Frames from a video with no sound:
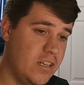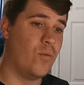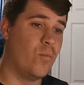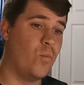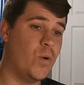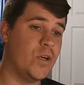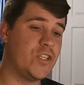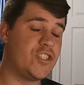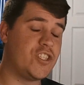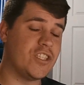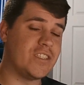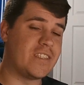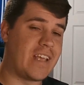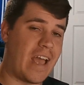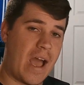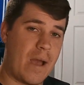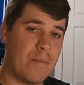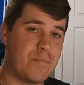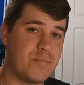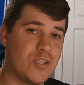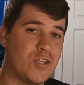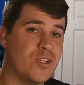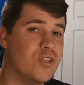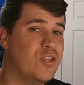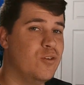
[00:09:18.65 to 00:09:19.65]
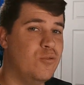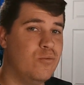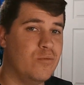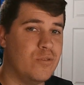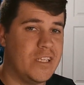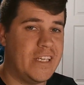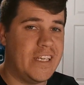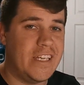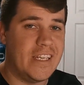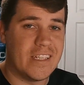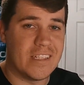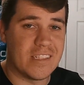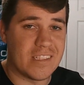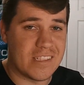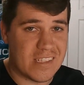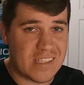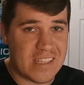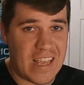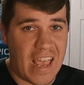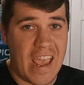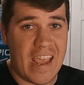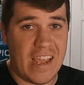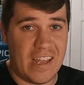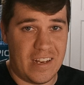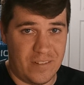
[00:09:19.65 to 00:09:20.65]
which is absolutely
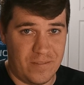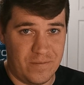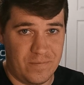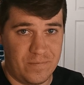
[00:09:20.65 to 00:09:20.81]
insane.